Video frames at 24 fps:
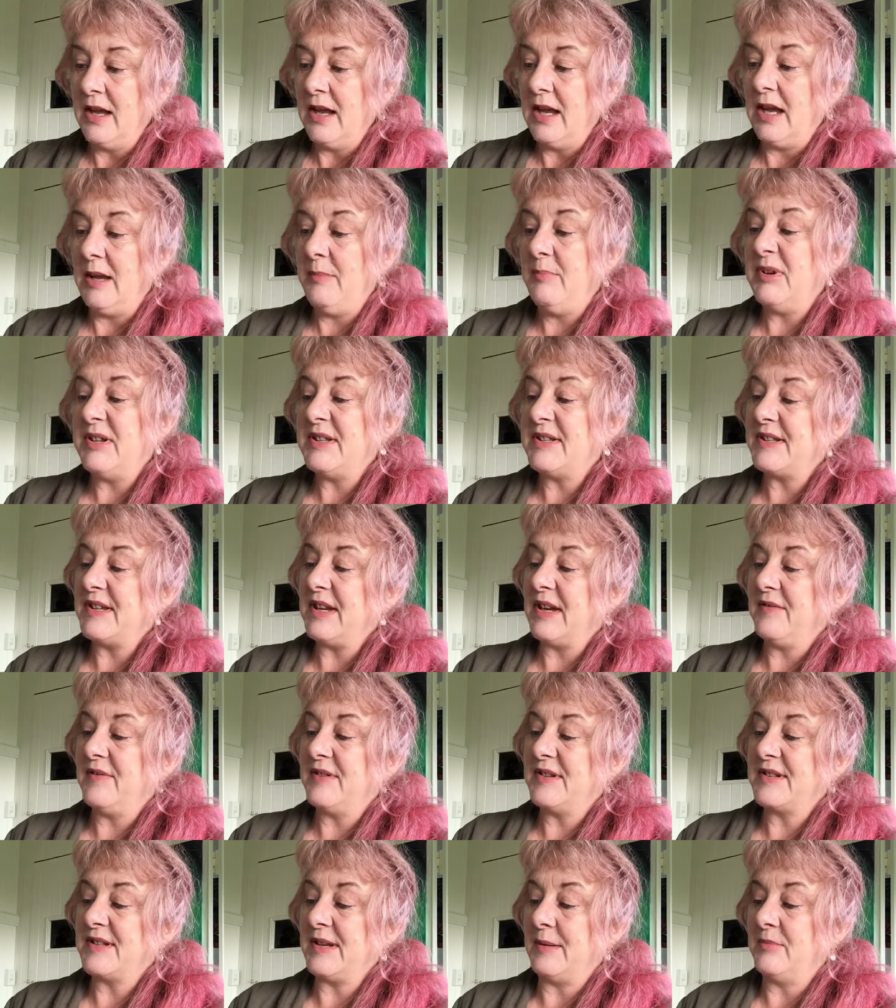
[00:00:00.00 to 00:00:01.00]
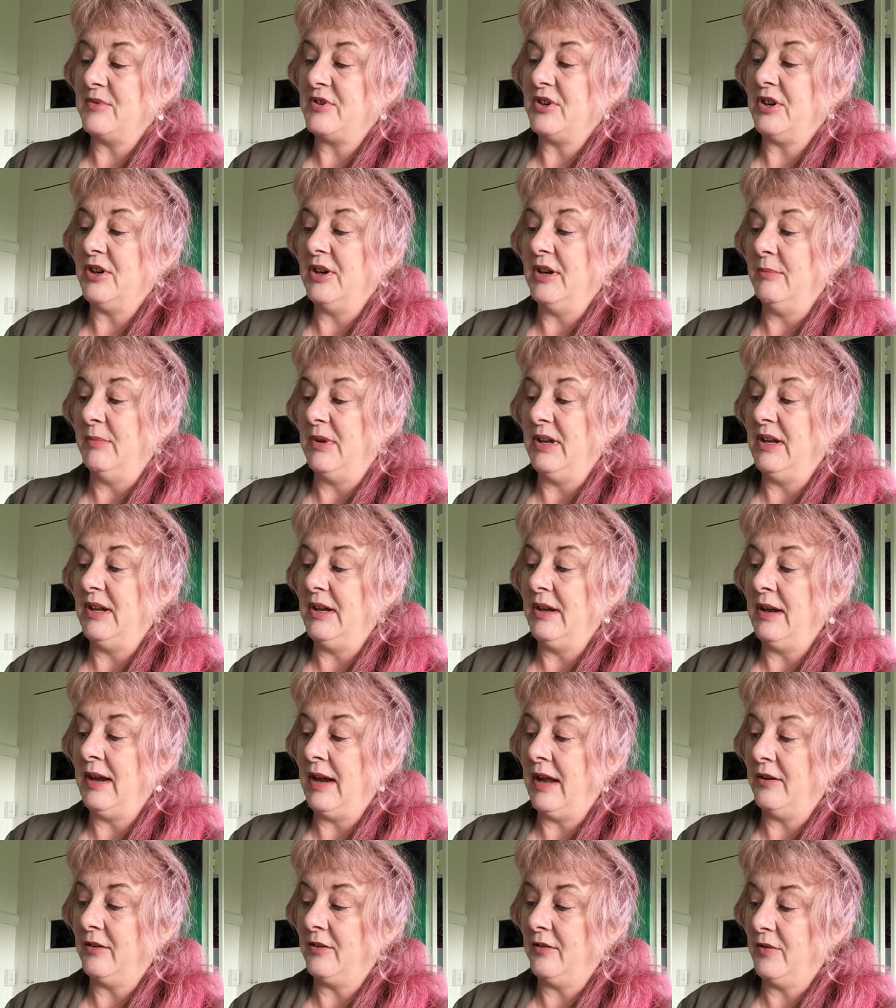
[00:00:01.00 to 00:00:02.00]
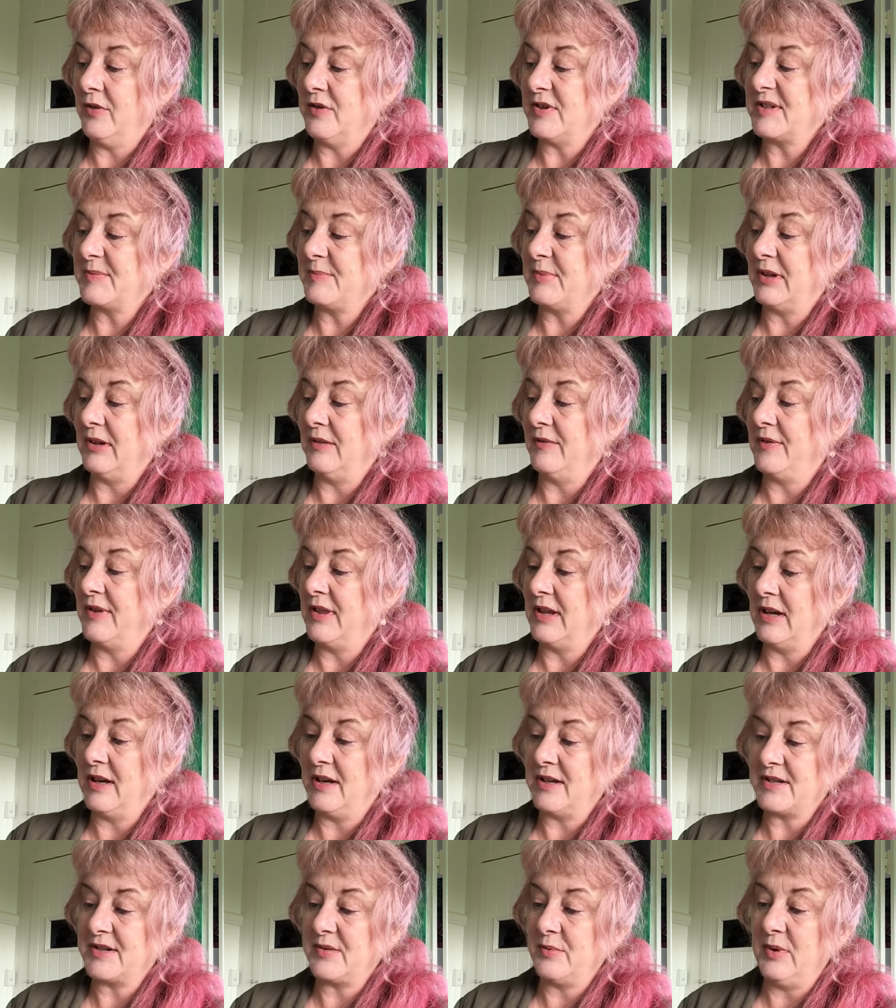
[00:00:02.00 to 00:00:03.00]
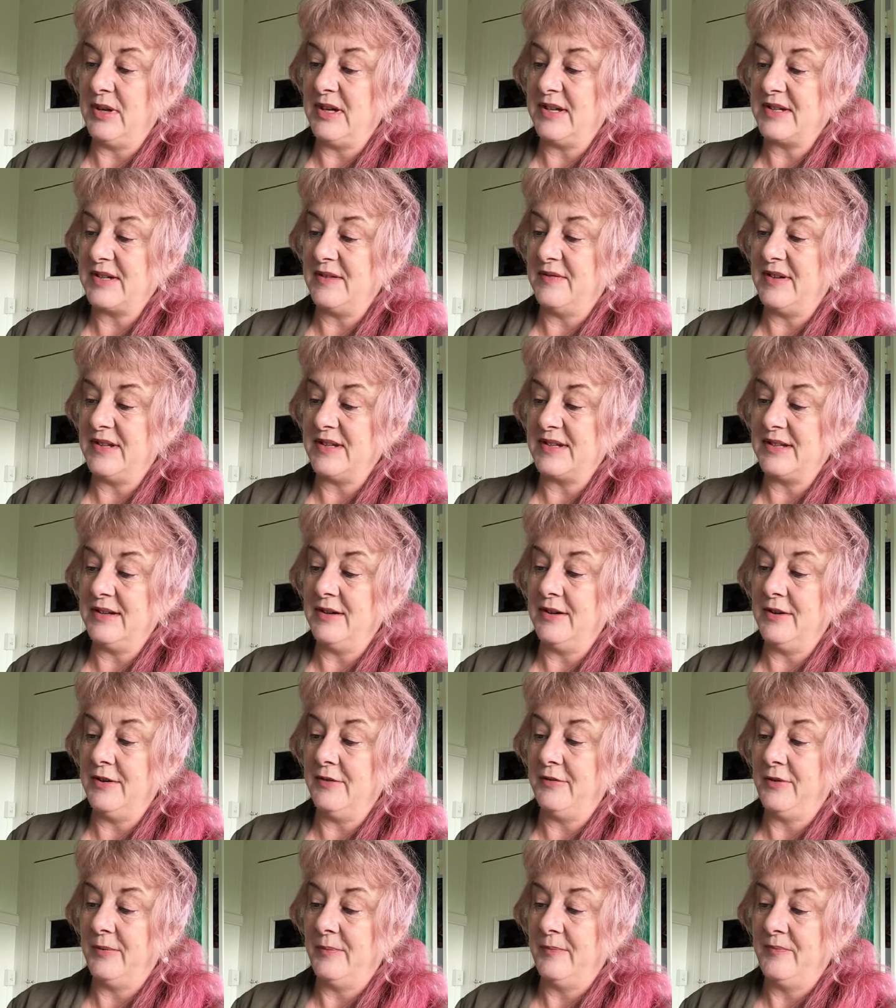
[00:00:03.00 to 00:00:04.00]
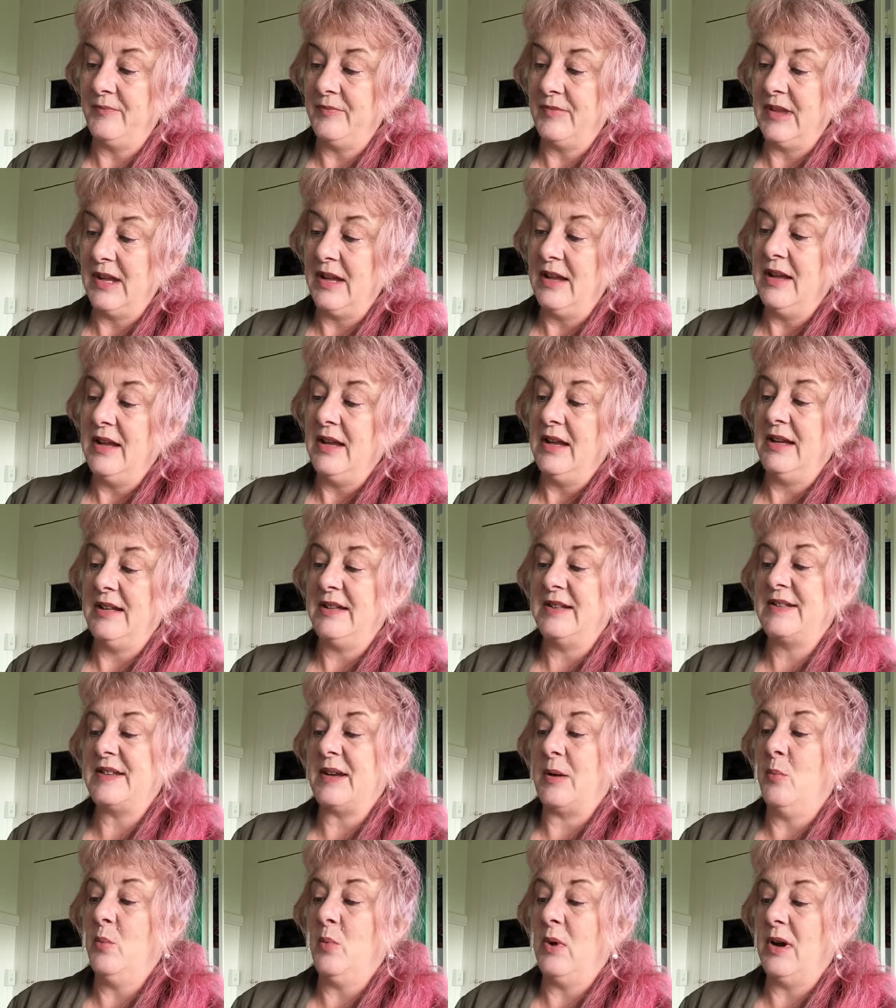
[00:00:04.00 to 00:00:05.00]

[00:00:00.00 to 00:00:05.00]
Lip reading: He'd been sick for some time and in and out of hospital for the last weeks of his life. In some